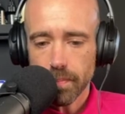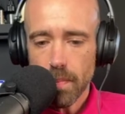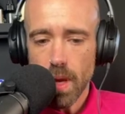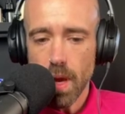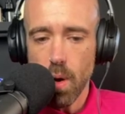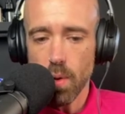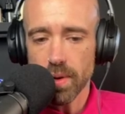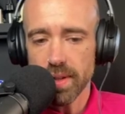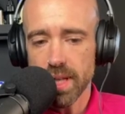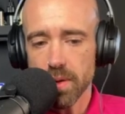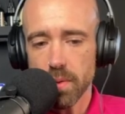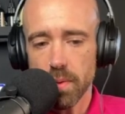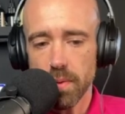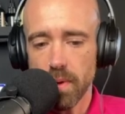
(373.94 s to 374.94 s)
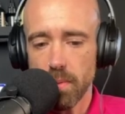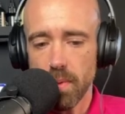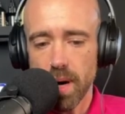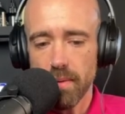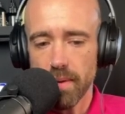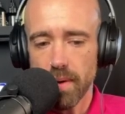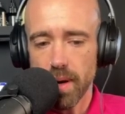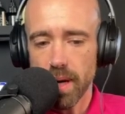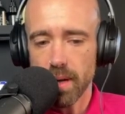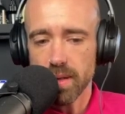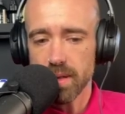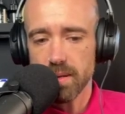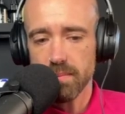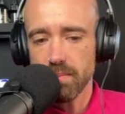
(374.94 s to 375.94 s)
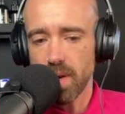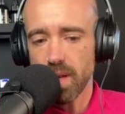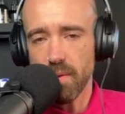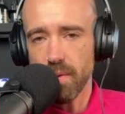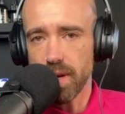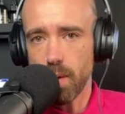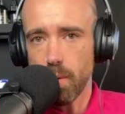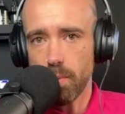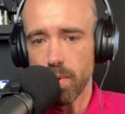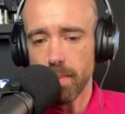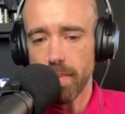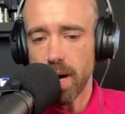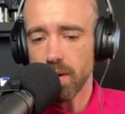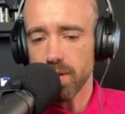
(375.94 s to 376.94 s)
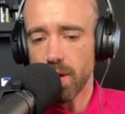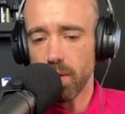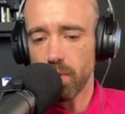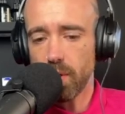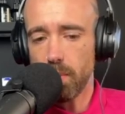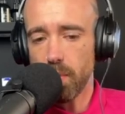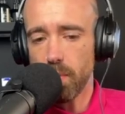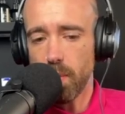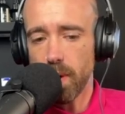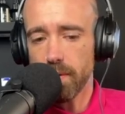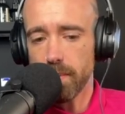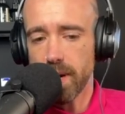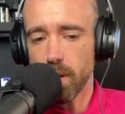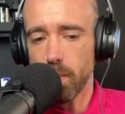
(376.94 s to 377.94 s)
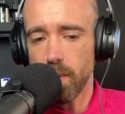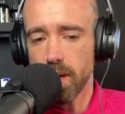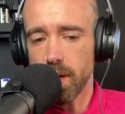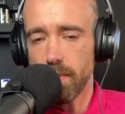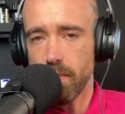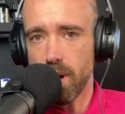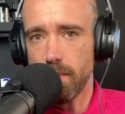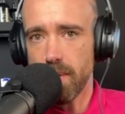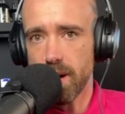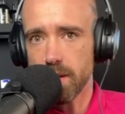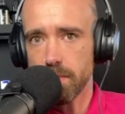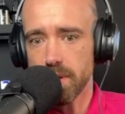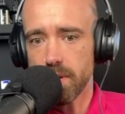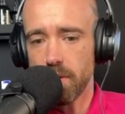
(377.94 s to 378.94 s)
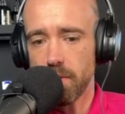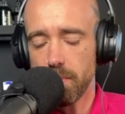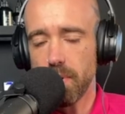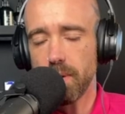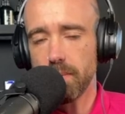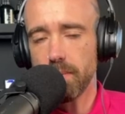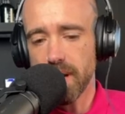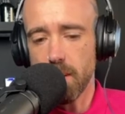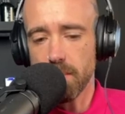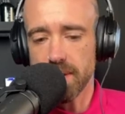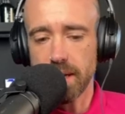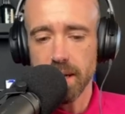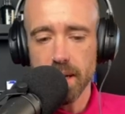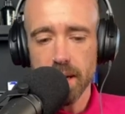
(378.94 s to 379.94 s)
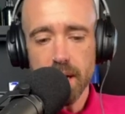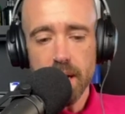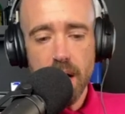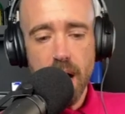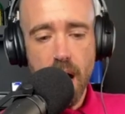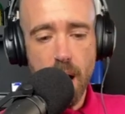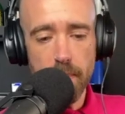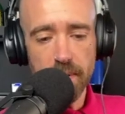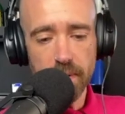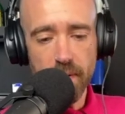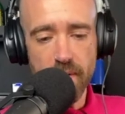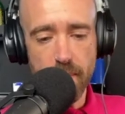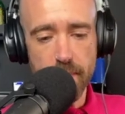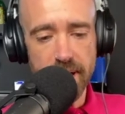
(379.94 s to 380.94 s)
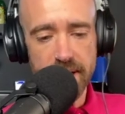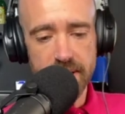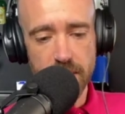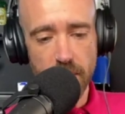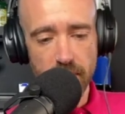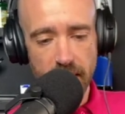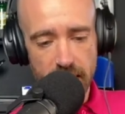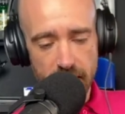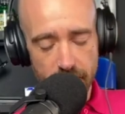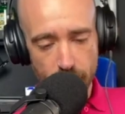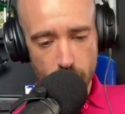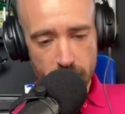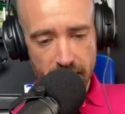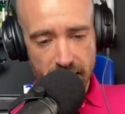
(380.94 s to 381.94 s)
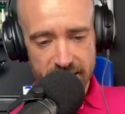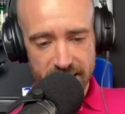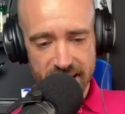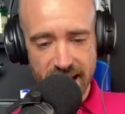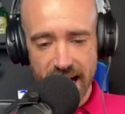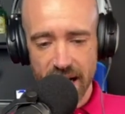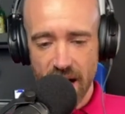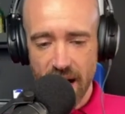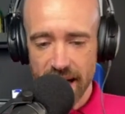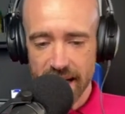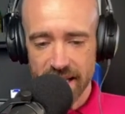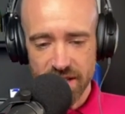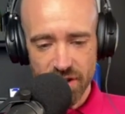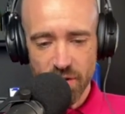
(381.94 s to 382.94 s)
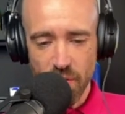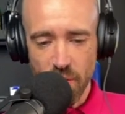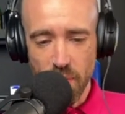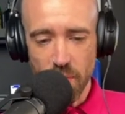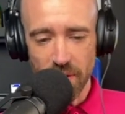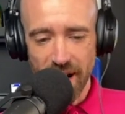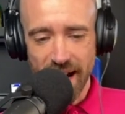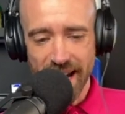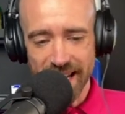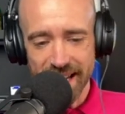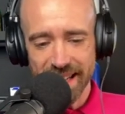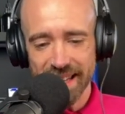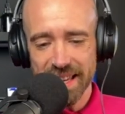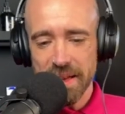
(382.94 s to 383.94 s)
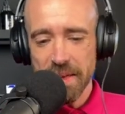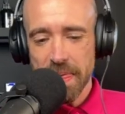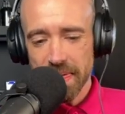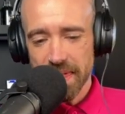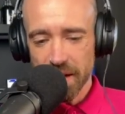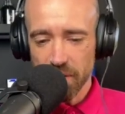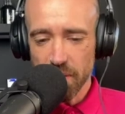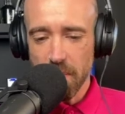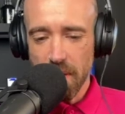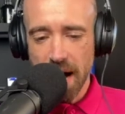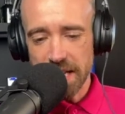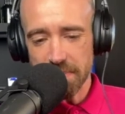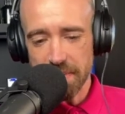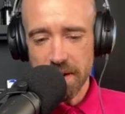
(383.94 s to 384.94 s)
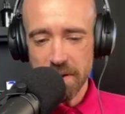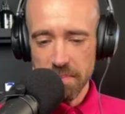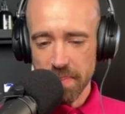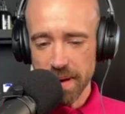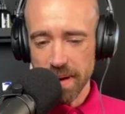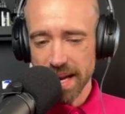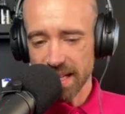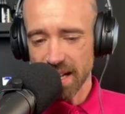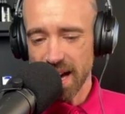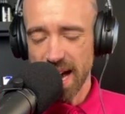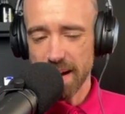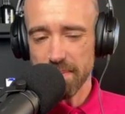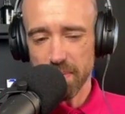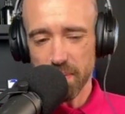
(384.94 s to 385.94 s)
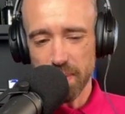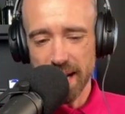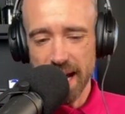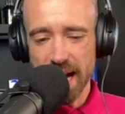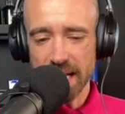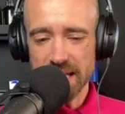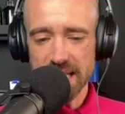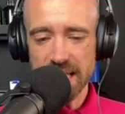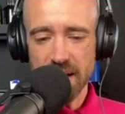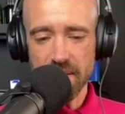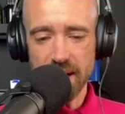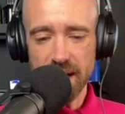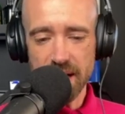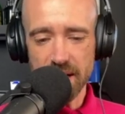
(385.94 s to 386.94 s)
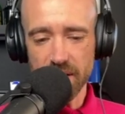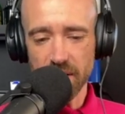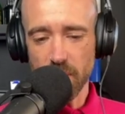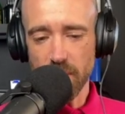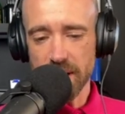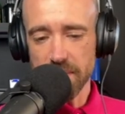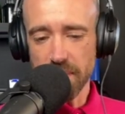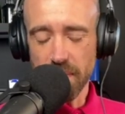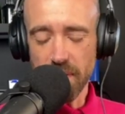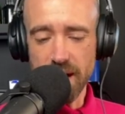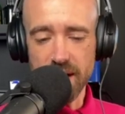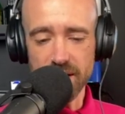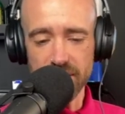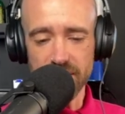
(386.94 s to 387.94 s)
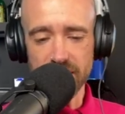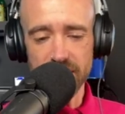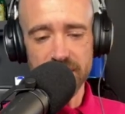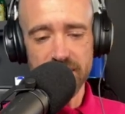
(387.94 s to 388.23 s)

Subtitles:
or digital film, whatever the fuck it is. I don't really know what I'm on about, so I'll move away from that quickly before I embarrass myself, but you get what I'm saying. This is very reminiscent of like living room gigs and that. Like, it's just cool. Like, this reminds me of being like between the age of 17 and 23 and just